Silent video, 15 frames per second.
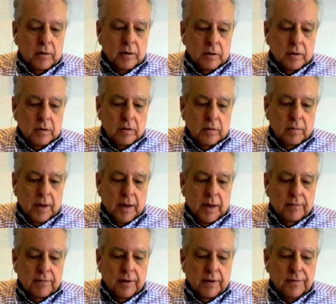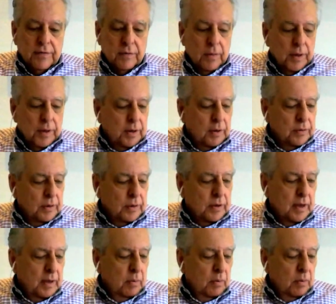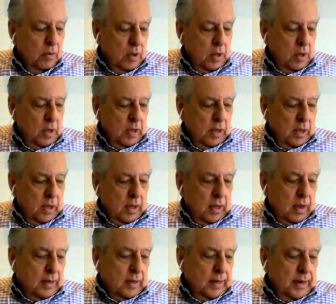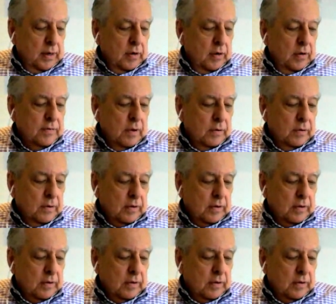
and you may have left some money on the table. And then it goes on to